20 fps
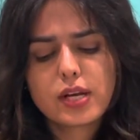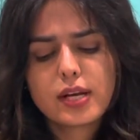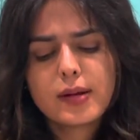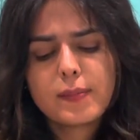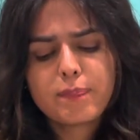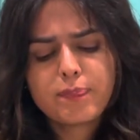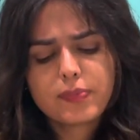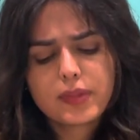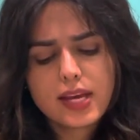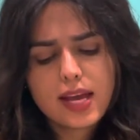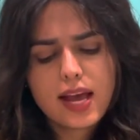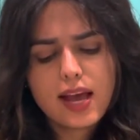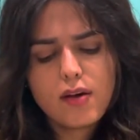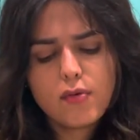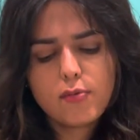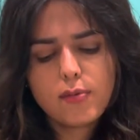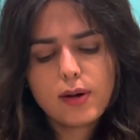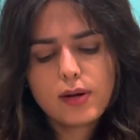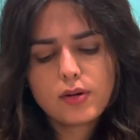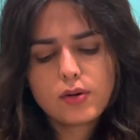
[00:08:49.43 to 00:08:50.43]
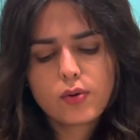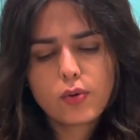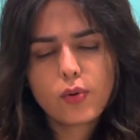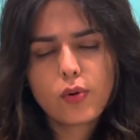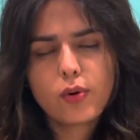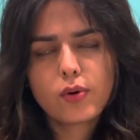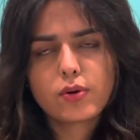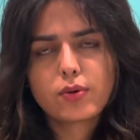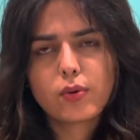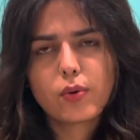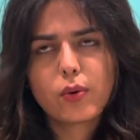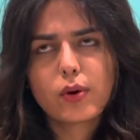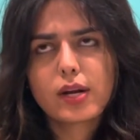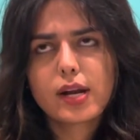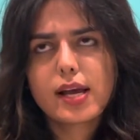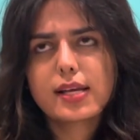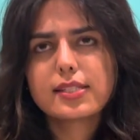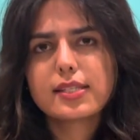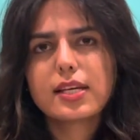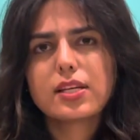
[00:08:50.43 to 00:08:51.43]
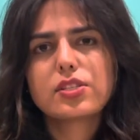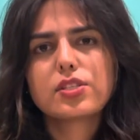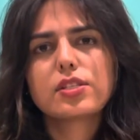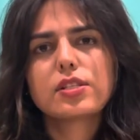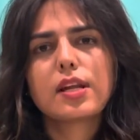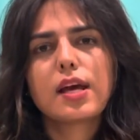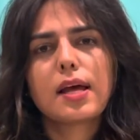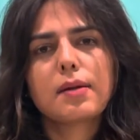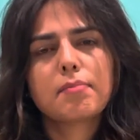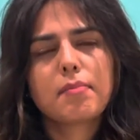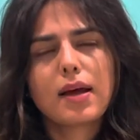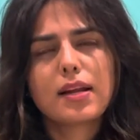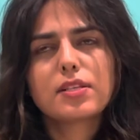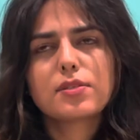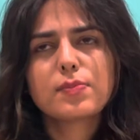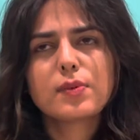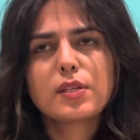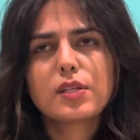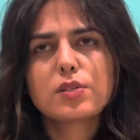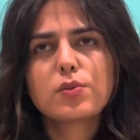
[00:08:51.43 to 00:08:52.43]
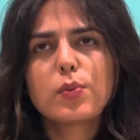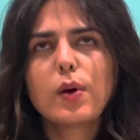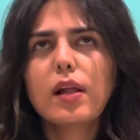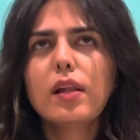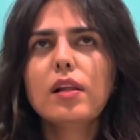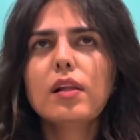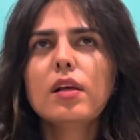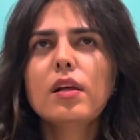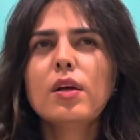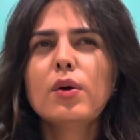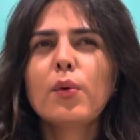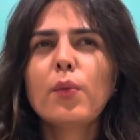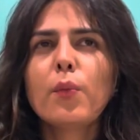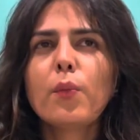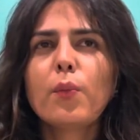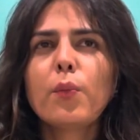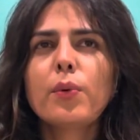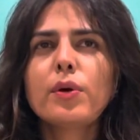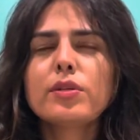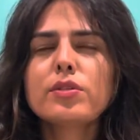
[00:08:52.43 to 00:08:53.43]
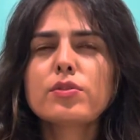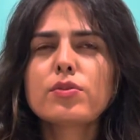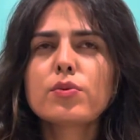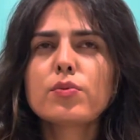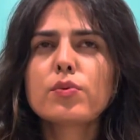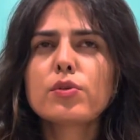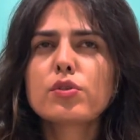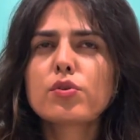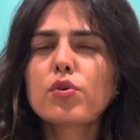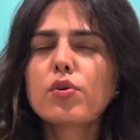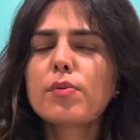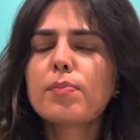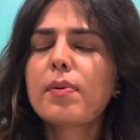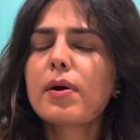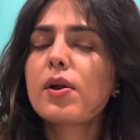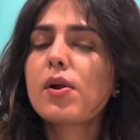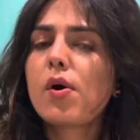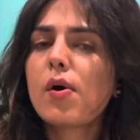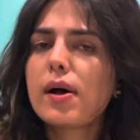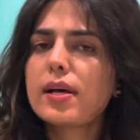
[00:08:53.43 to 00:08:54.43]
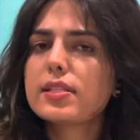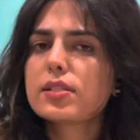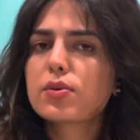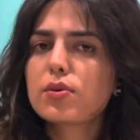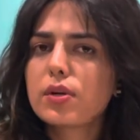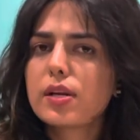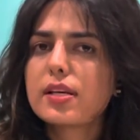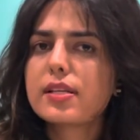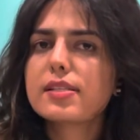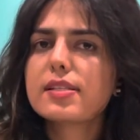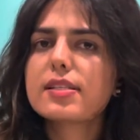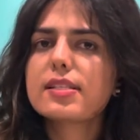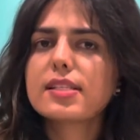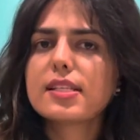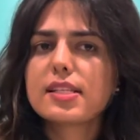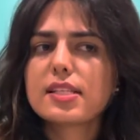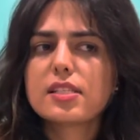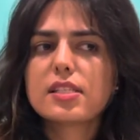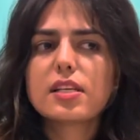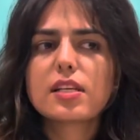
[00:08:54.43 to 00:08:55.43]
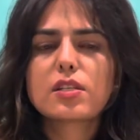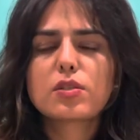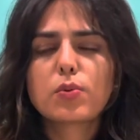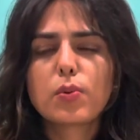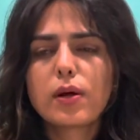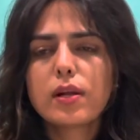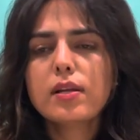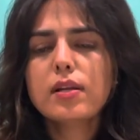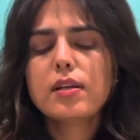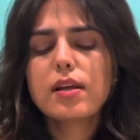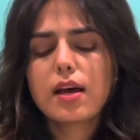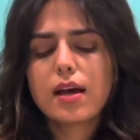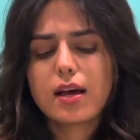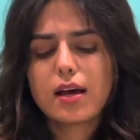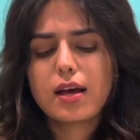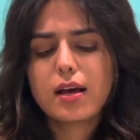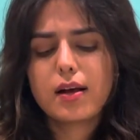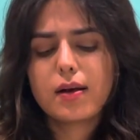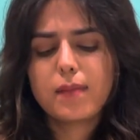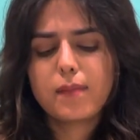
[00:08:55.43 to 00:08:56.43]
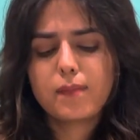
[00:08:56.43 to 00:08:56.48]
They have one on organization and management as well, which was good, but not as good as the statistics one.